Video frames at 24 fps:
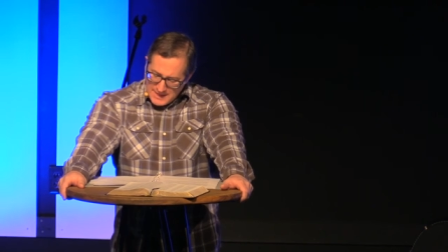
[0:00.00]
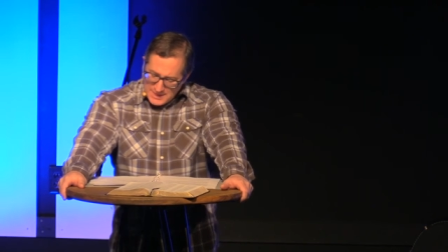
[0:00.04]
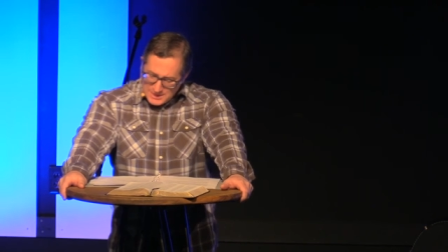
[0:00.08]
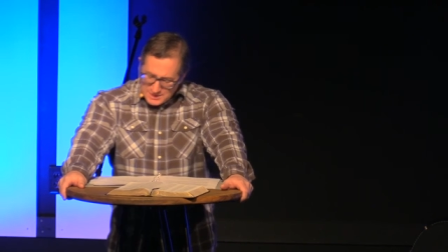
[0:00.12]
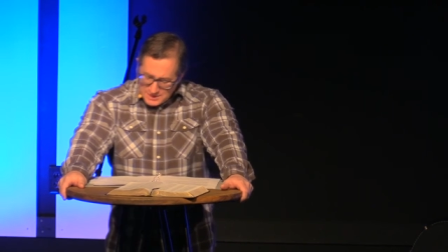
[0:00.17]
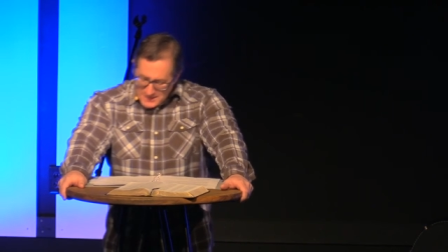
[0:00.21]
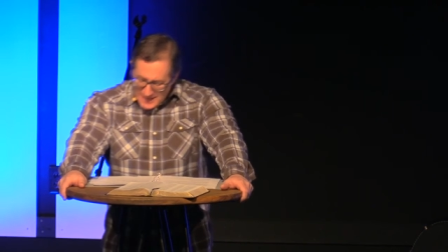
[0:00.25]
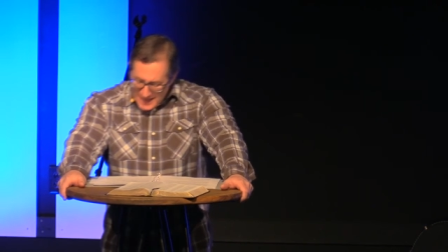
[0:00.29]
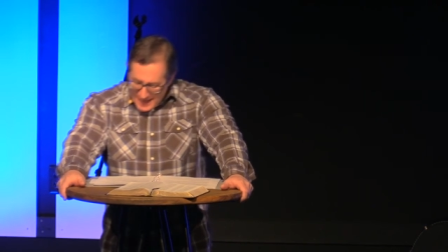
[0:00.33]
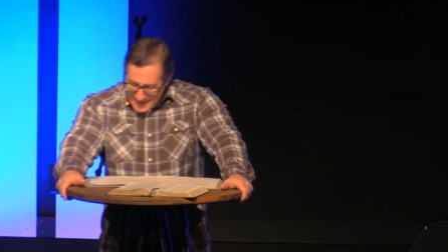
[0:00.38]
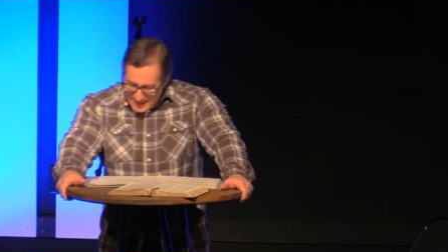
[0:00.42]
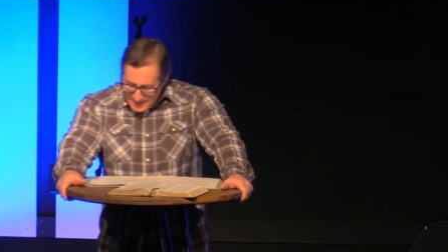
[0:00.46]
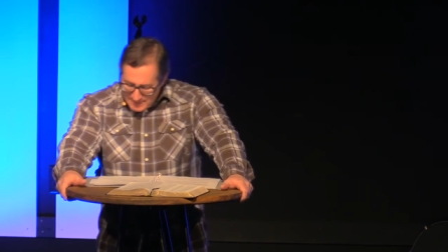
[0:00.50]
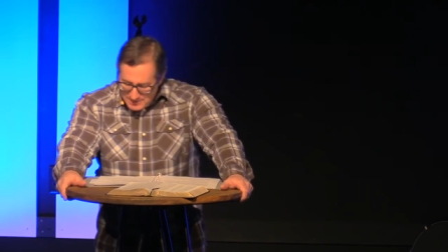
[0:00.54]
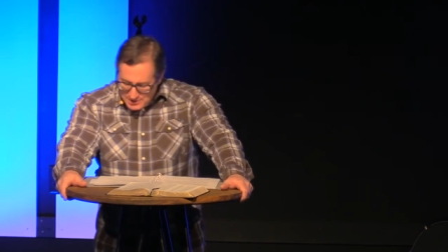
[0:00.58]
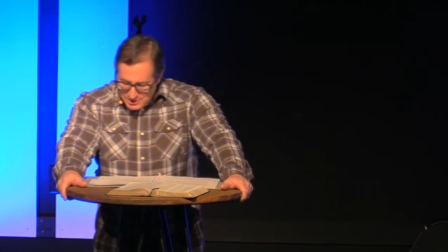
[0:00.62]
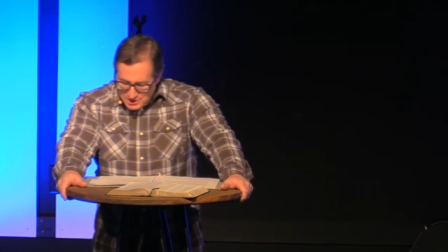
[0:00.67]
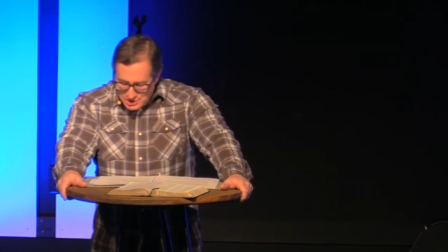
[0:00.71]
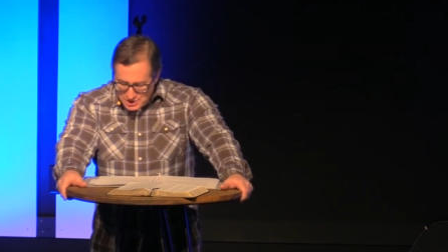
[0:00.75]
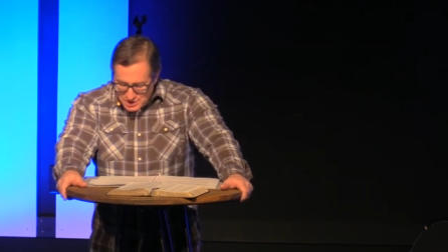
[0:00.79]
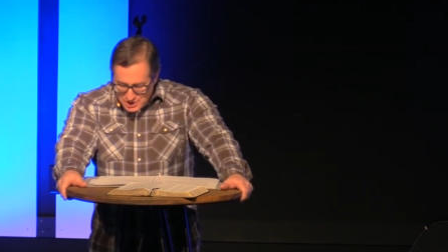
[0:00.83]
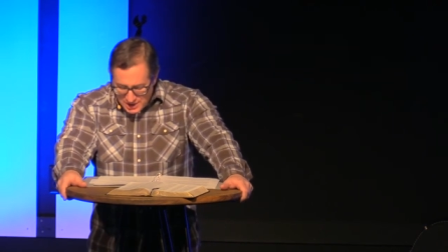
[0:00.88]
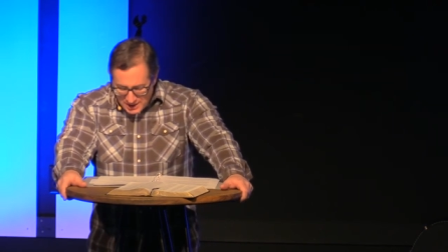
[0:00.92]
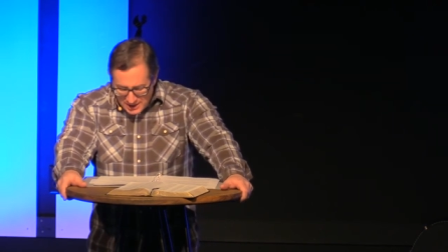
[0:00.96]
His name
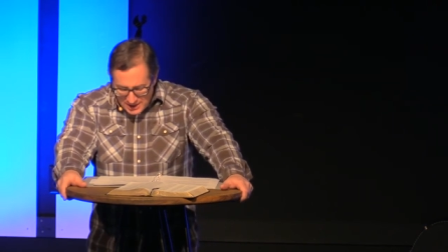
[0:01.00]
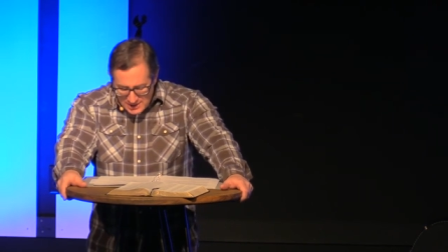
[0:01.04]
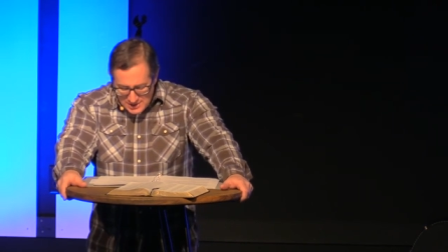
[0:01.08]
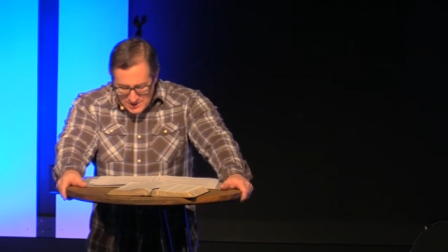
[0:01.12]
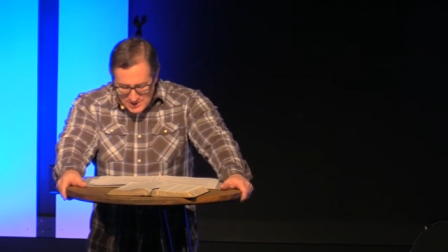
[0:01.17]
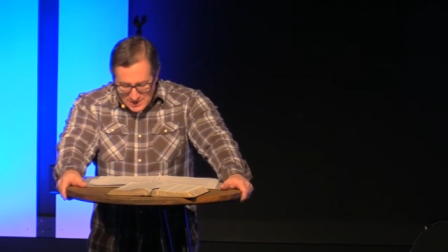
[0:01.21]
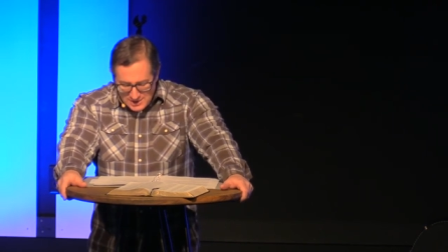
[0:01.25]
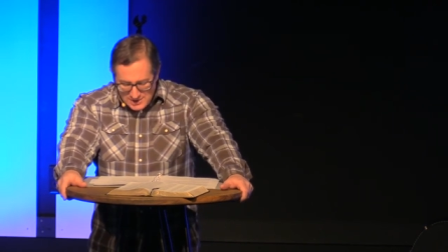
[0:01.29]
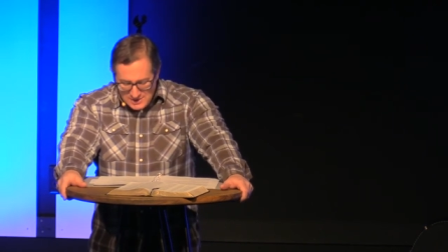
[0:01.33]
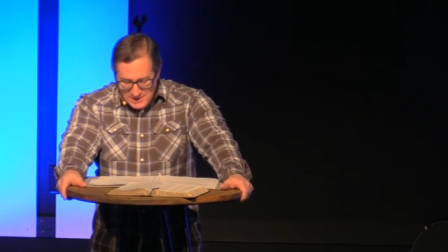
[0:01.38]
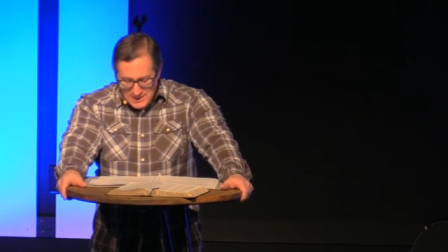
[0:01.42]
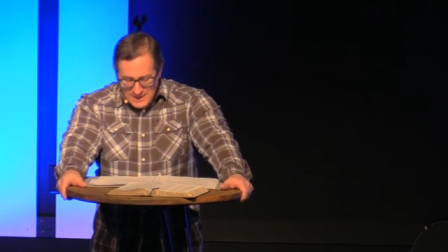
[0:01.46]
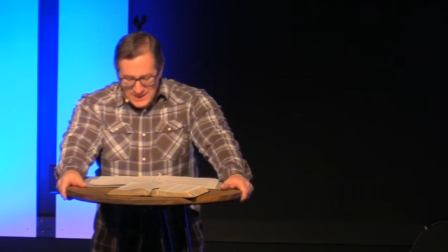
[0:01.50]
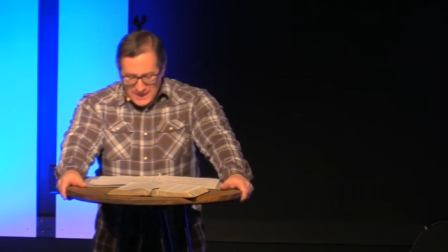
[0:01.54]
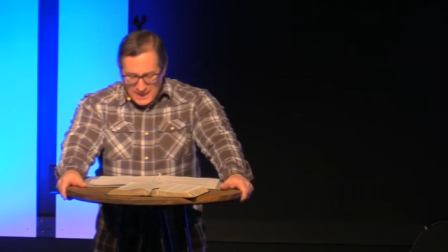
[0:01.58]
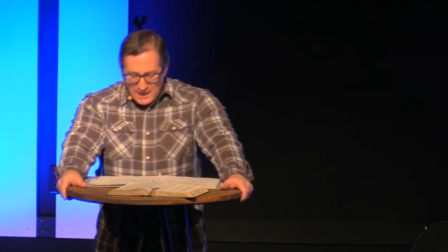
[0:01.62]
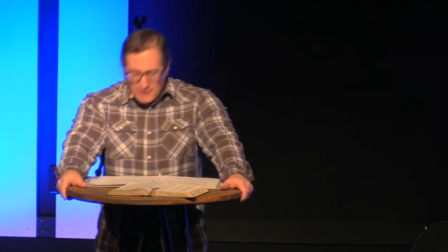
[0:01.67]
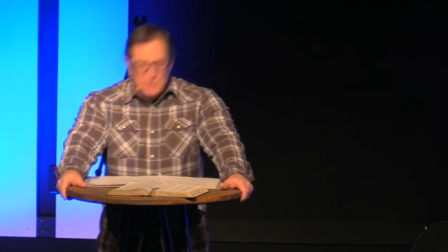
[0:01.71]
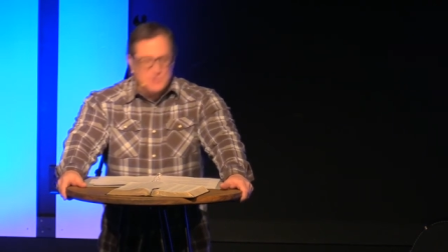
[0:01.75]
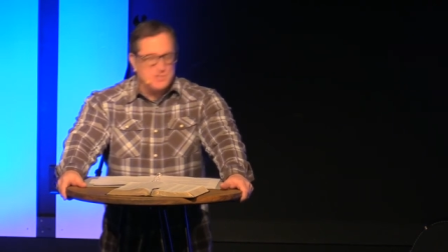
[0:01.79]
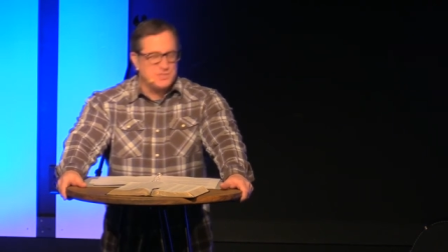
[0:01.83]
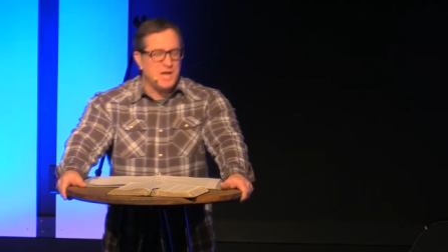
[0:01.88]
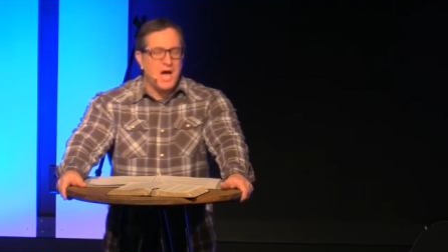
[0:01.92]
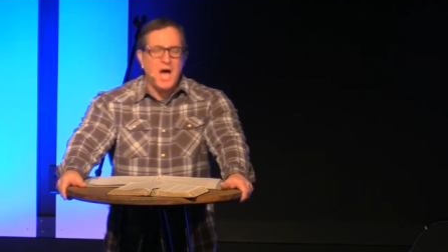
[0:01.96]
is Jesus.
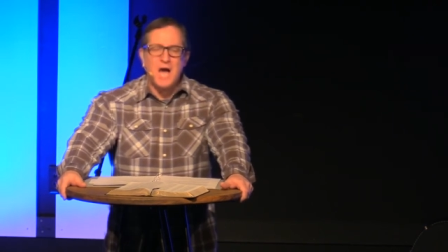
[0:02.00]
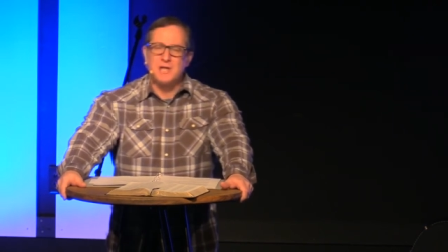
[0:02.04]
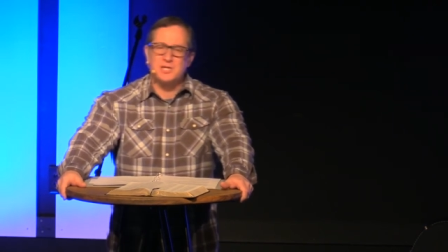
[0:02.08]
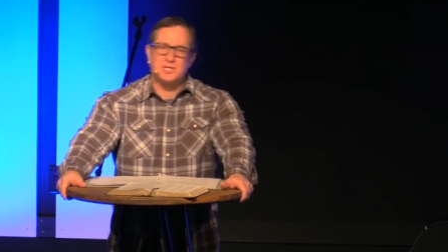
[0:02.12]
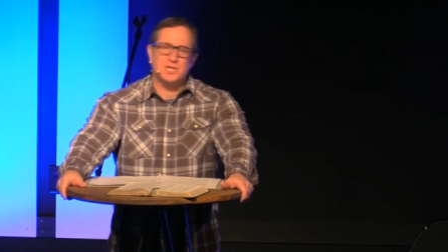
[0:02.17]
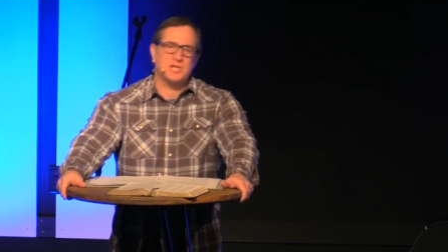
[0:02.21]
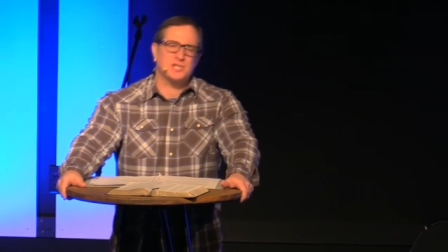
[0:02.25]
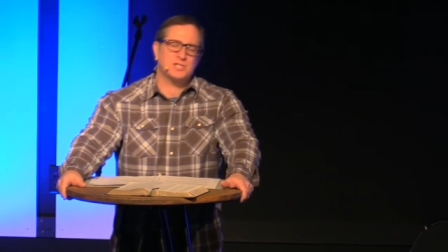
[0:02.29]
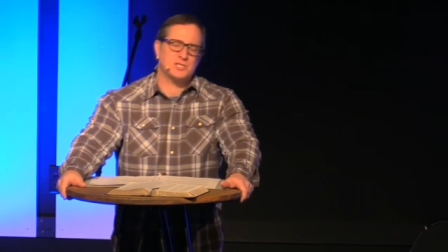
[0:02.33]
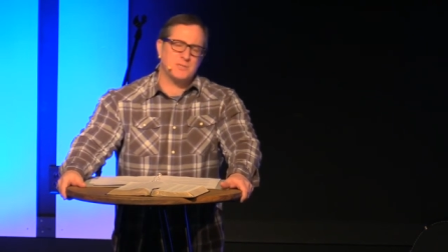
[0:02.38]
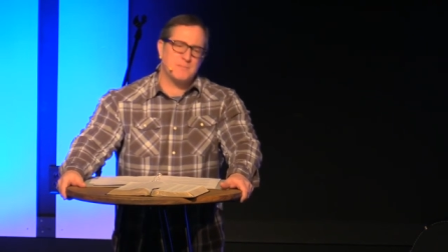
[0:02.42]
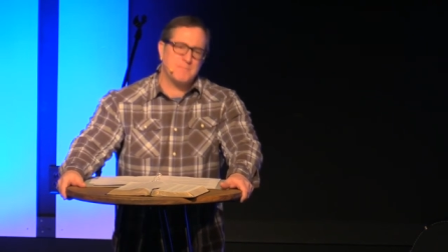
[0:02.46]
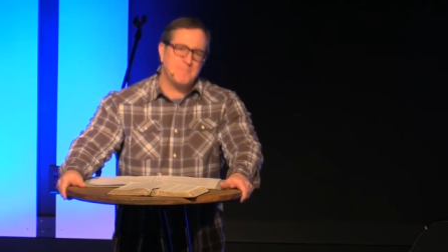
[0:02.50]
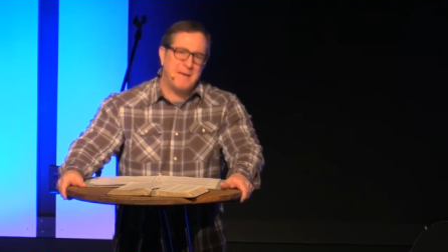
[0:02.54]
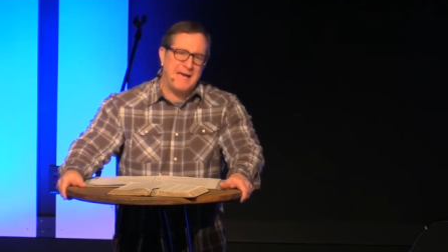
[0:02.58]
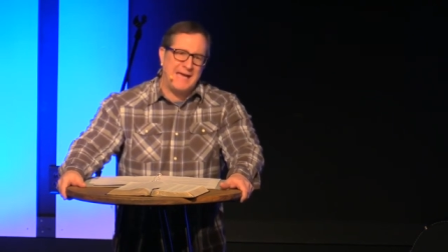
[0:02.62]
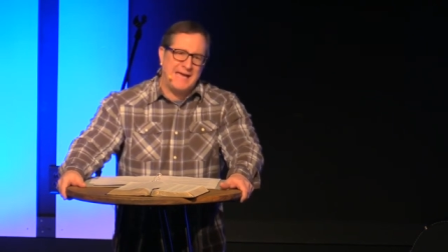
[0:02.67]
He was not just a